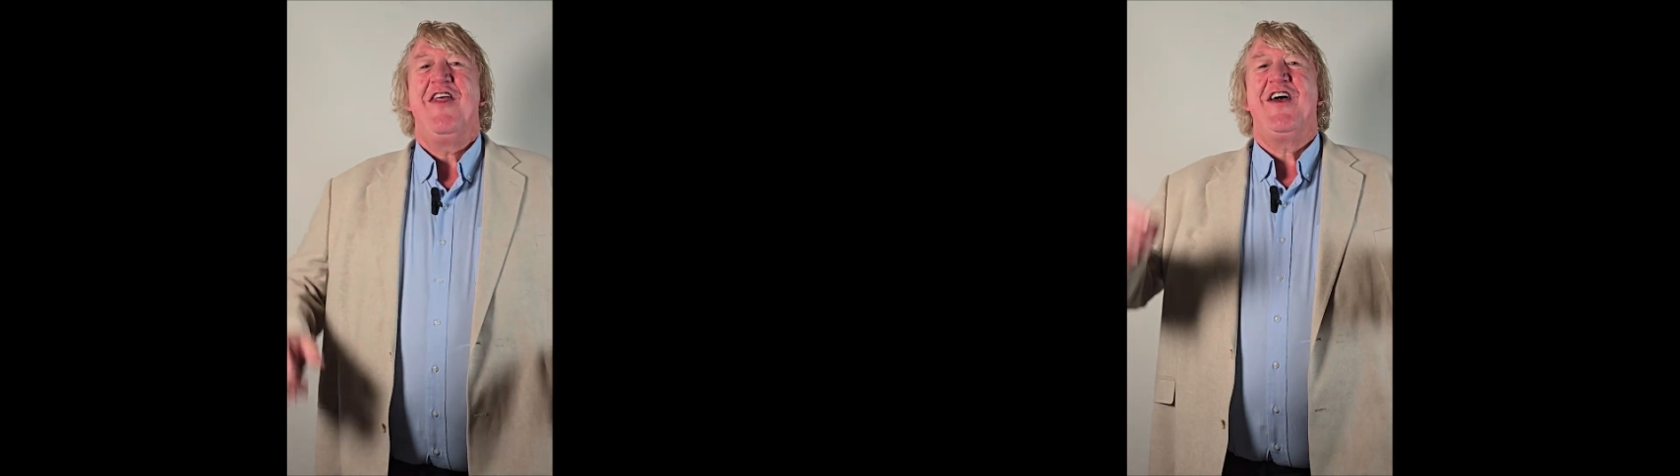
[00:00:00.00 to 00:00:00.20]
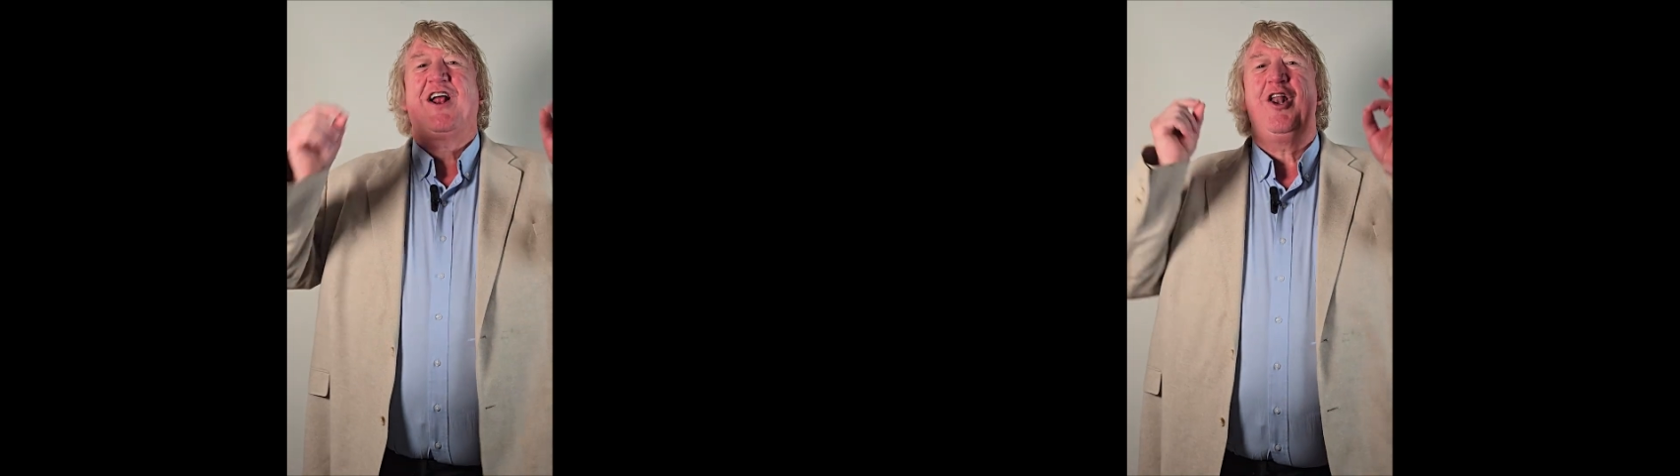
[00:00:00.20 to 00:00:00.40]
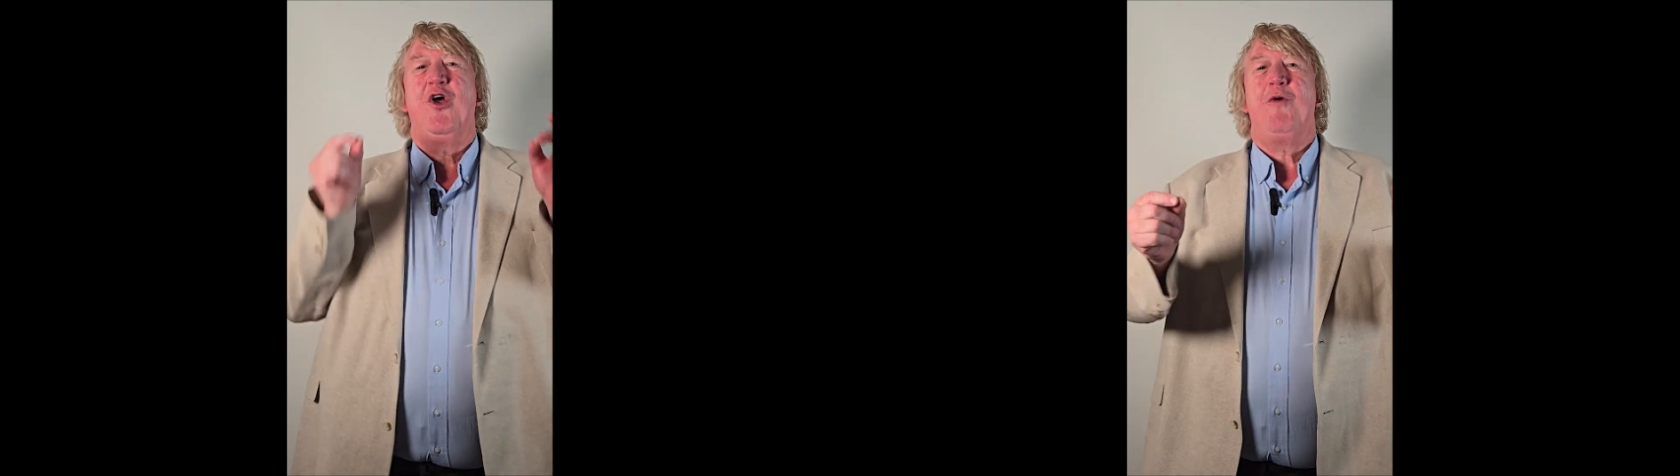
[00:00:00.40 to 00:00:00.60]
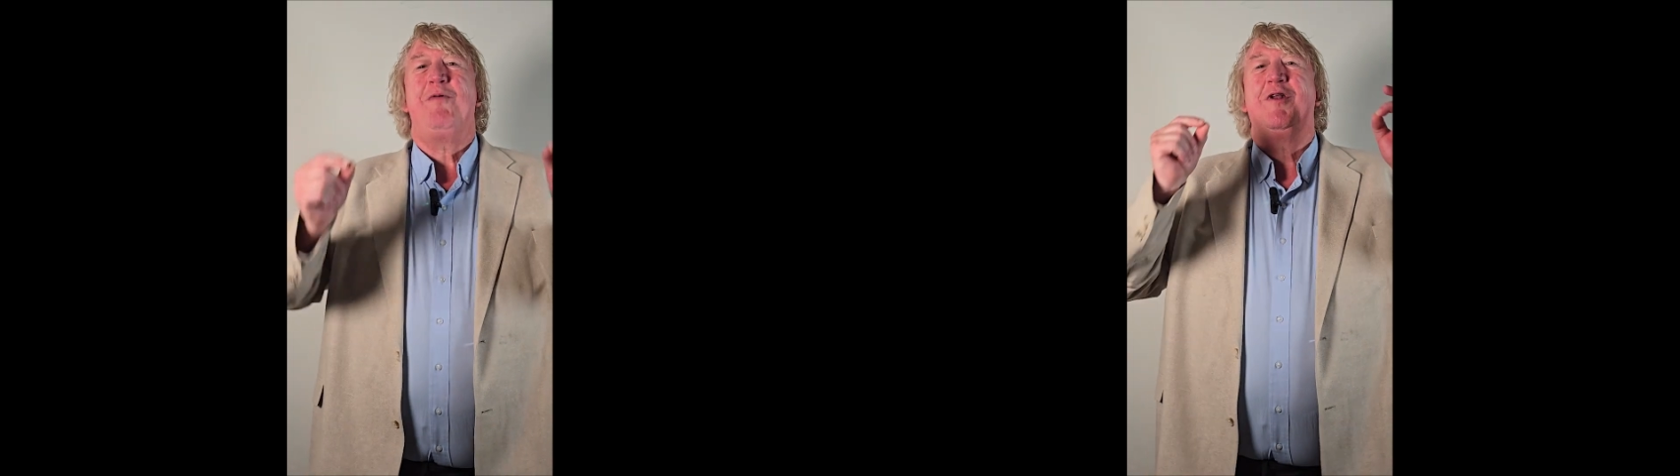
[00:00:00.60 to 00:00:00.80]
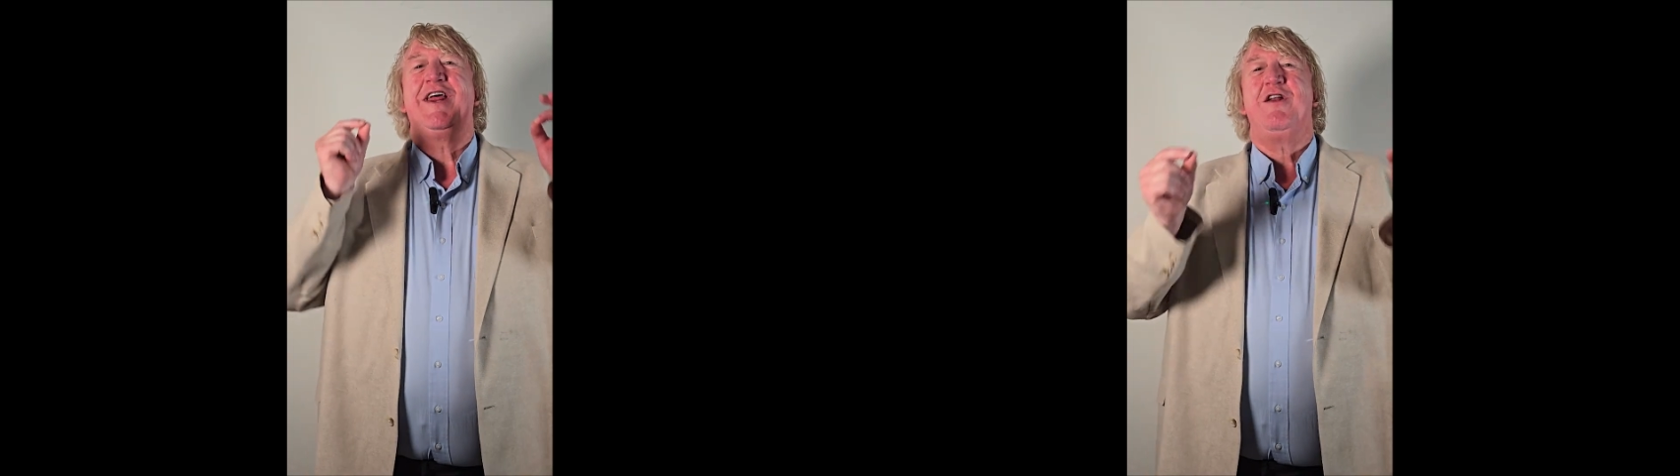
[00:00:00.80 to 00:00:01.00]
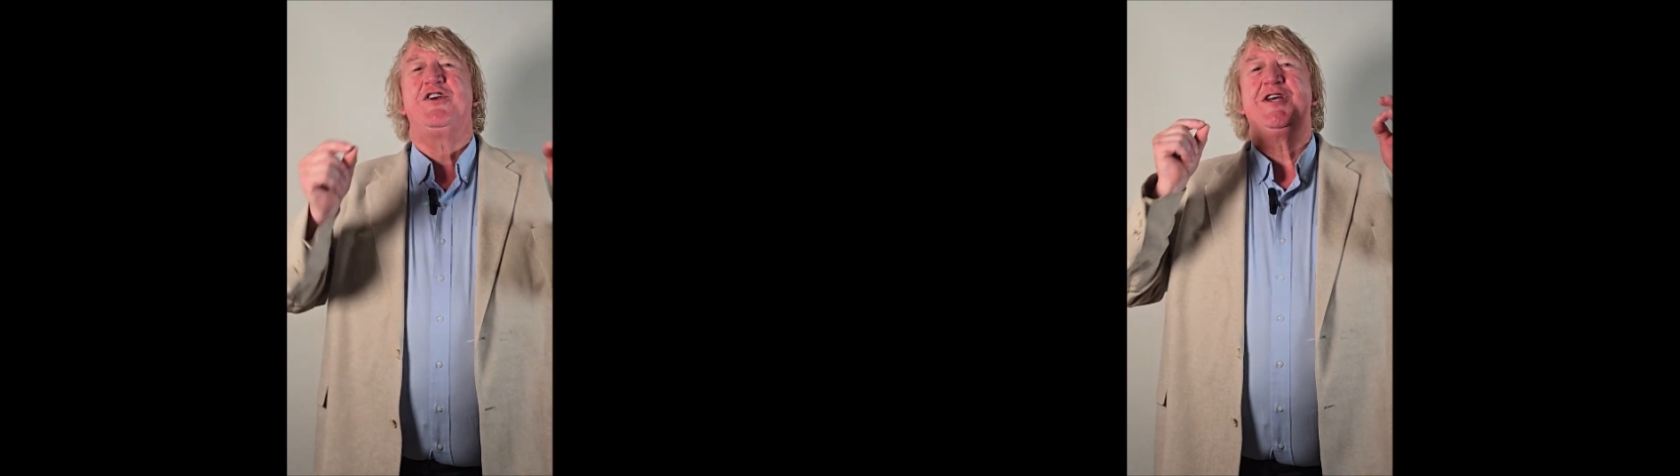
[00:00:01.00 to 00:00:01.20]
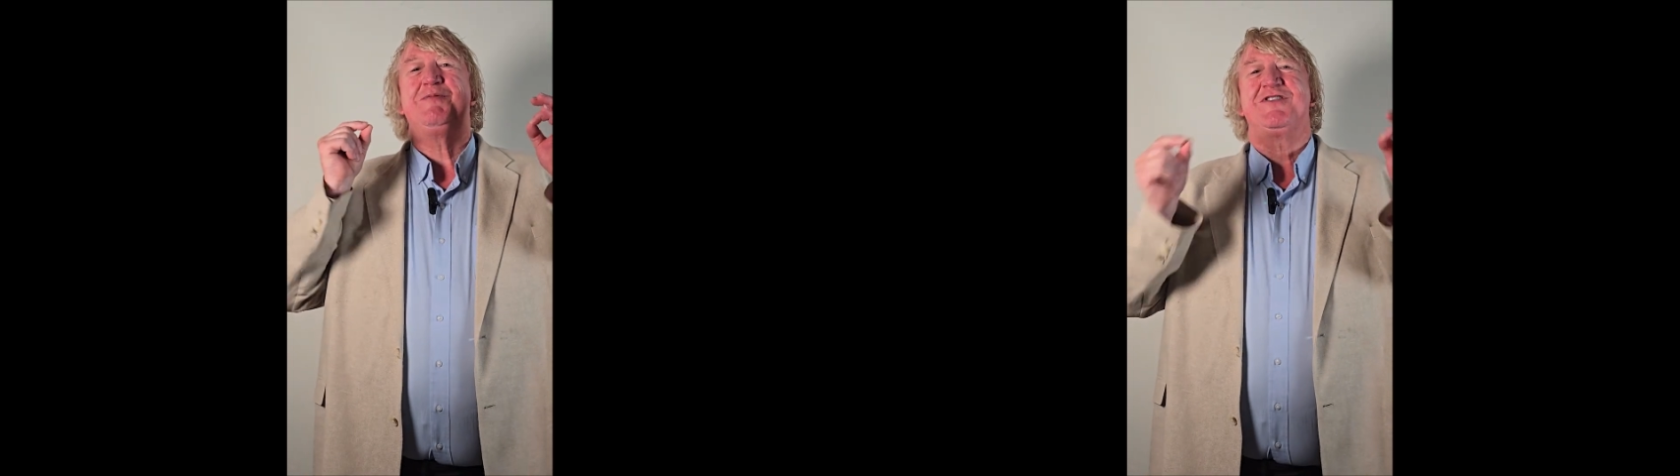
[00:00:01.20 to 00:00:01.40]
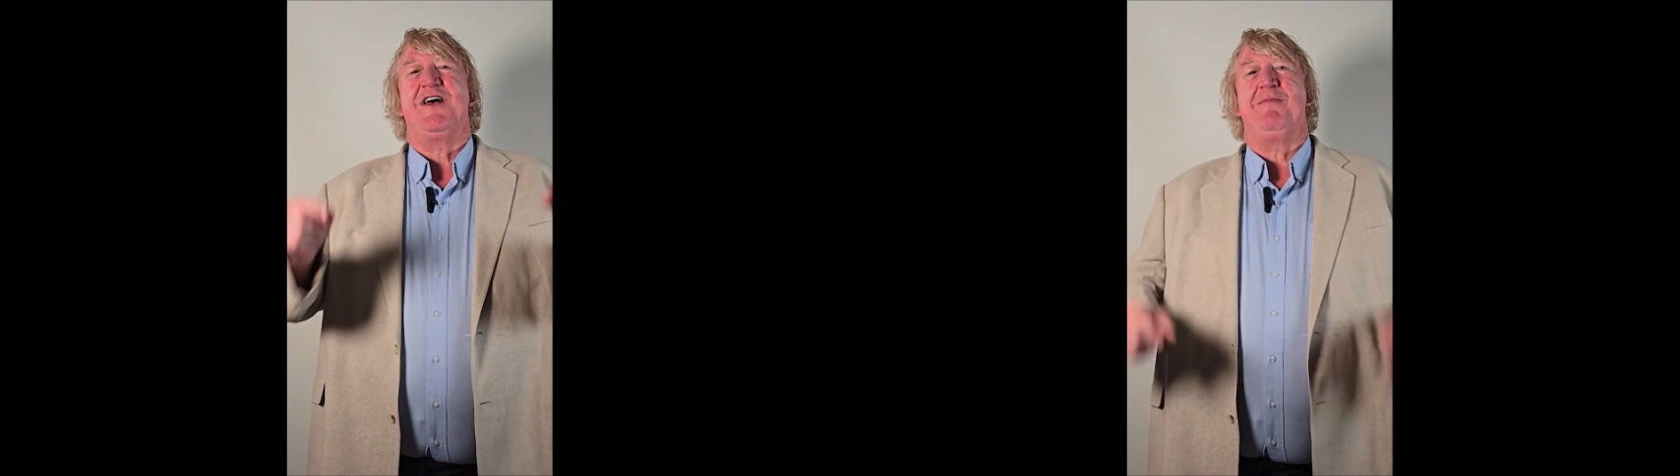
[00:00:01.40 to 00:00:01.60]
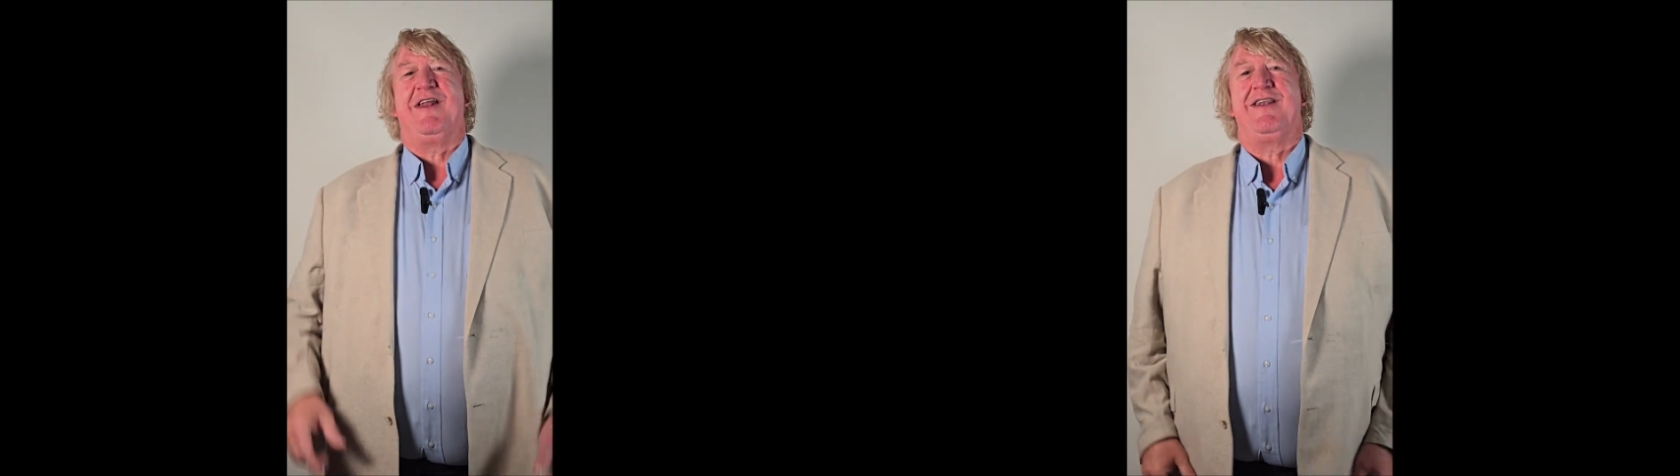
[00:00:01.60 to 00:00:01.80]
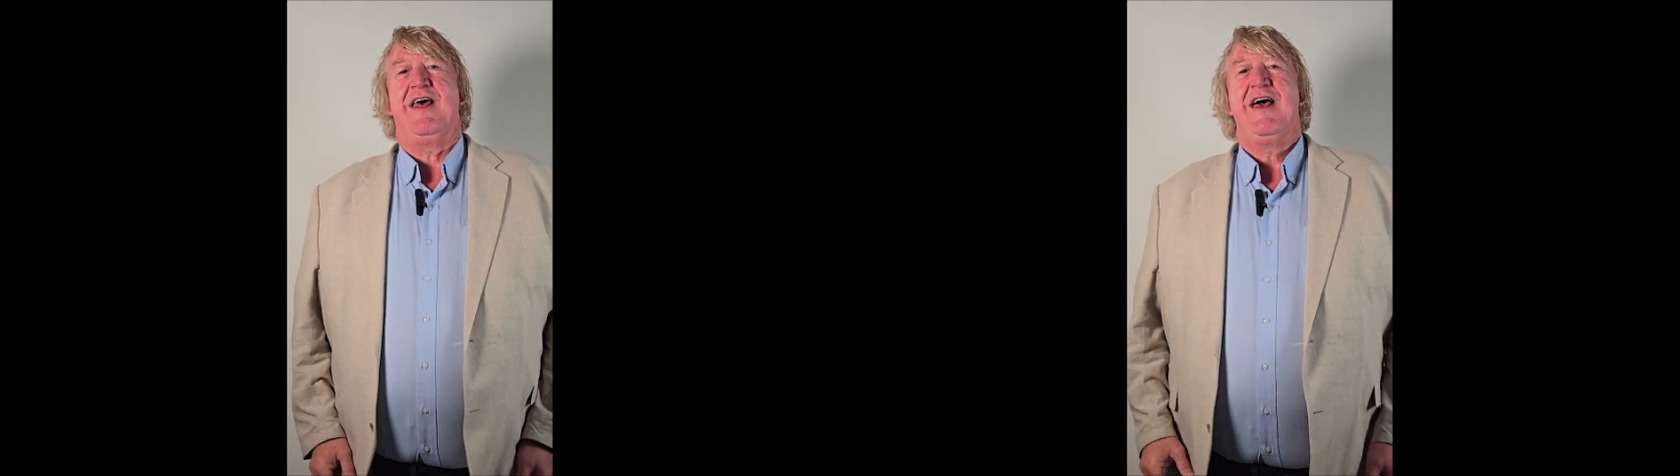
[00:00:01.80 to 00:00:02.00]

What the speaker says: the Global Leadership Summit.